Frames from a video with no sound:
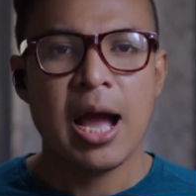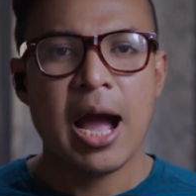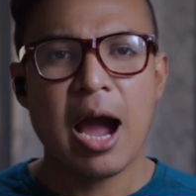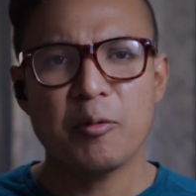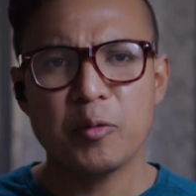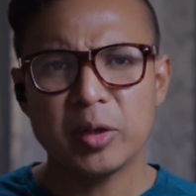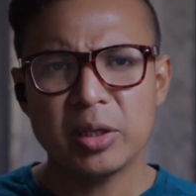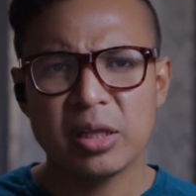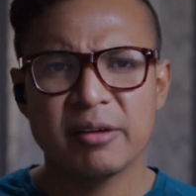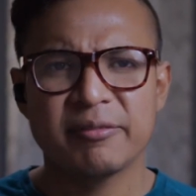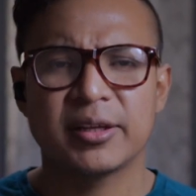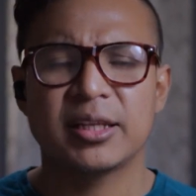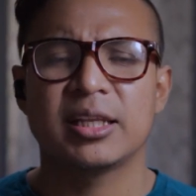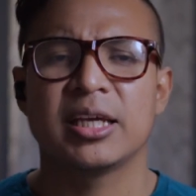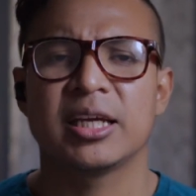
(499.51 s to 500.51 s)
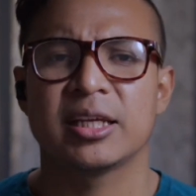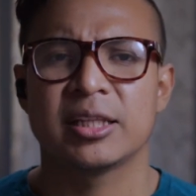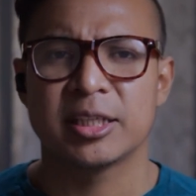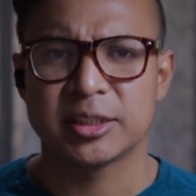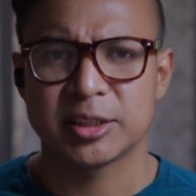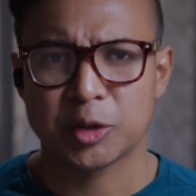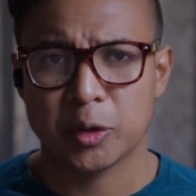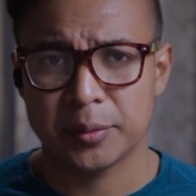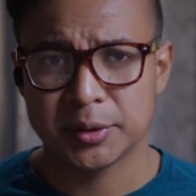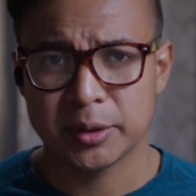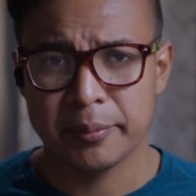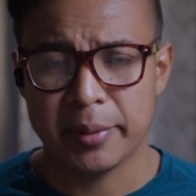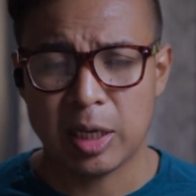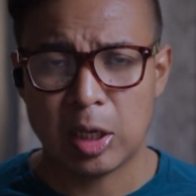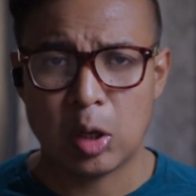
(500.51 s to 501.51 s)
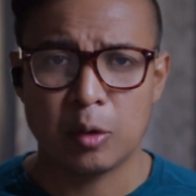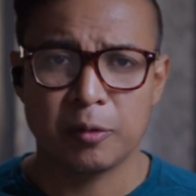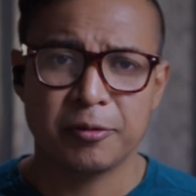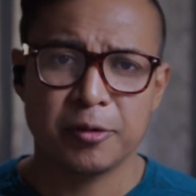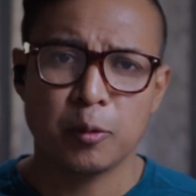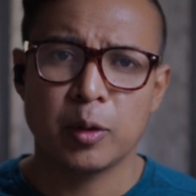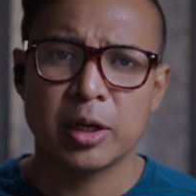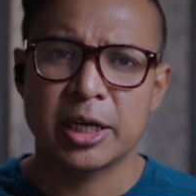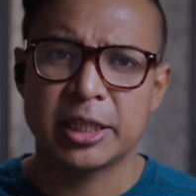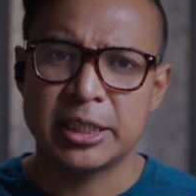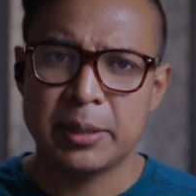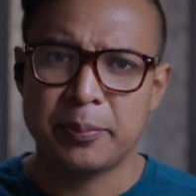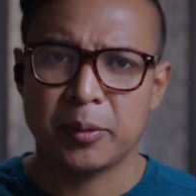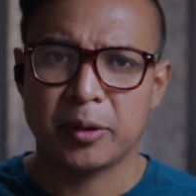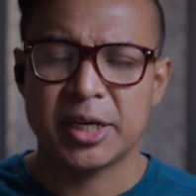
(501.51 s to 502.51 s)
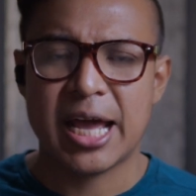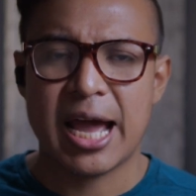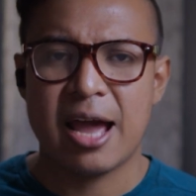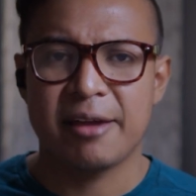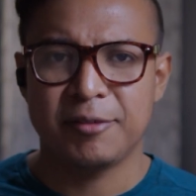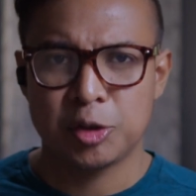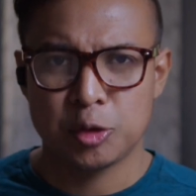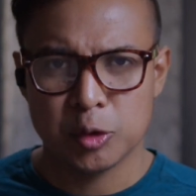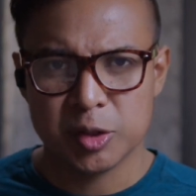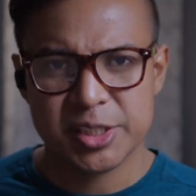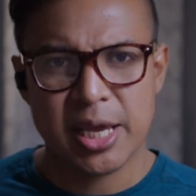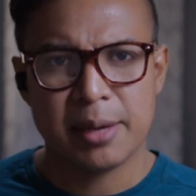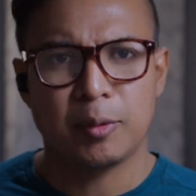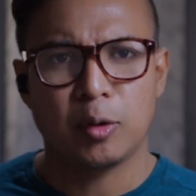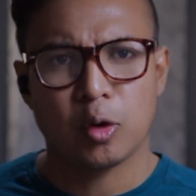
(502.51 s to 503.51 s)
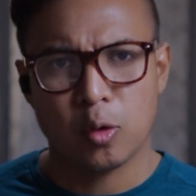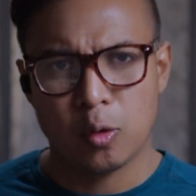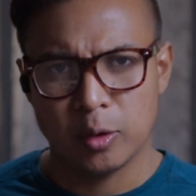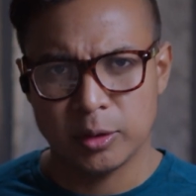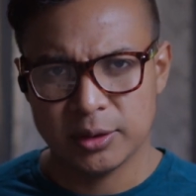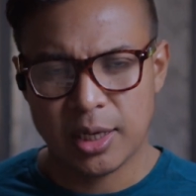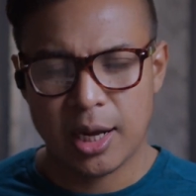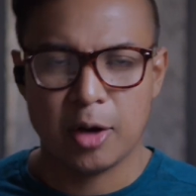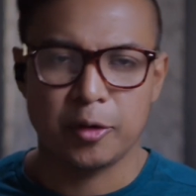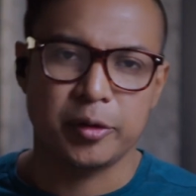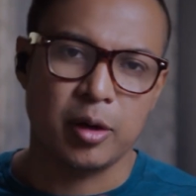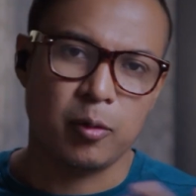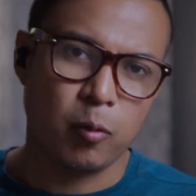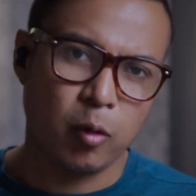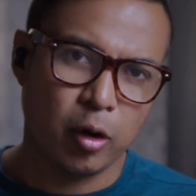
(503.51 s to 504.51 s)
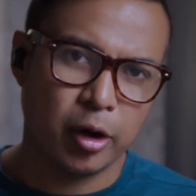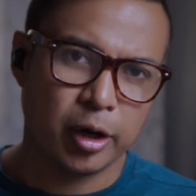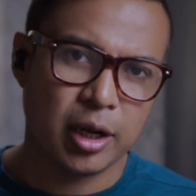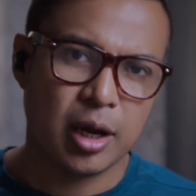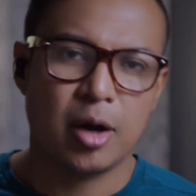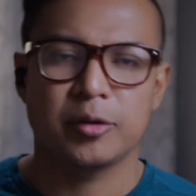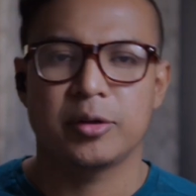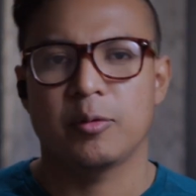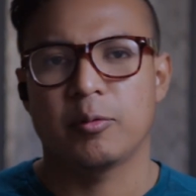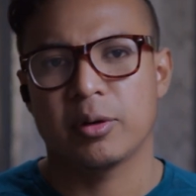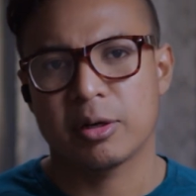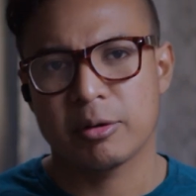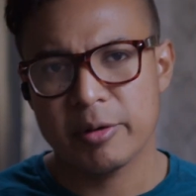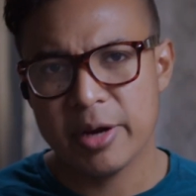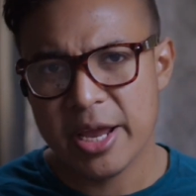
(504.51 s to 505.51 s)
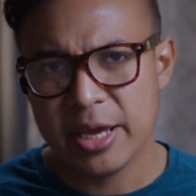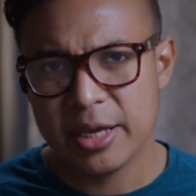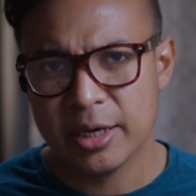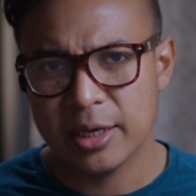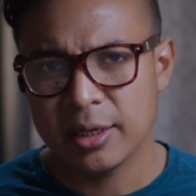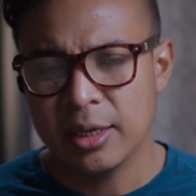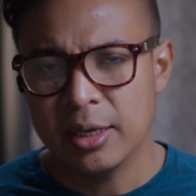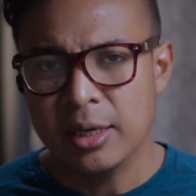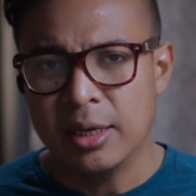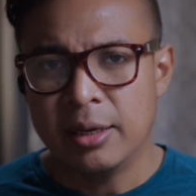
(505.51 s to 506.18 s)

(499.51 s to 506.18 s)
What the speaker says: I will leave a link in the description below if you want a deeper dive into stablecoins, how they work, how they were created.